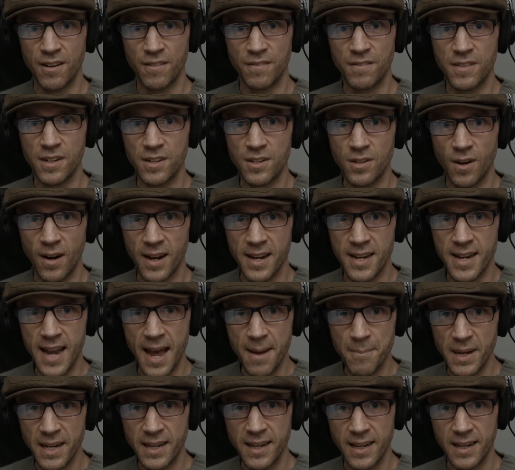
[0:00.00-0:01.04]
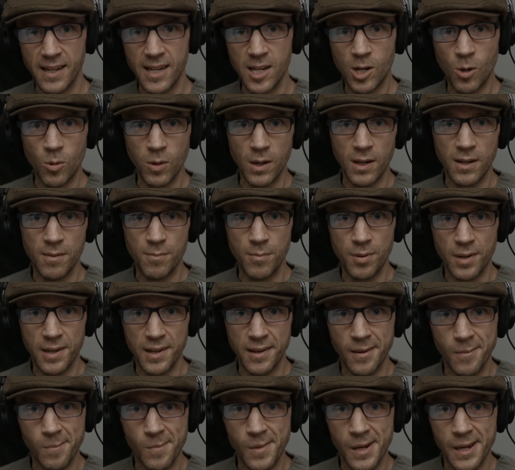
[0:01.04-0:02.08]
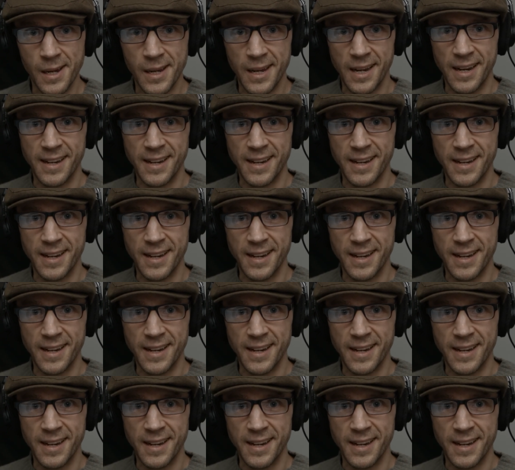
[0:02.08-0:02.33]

of the dynamic equilibrium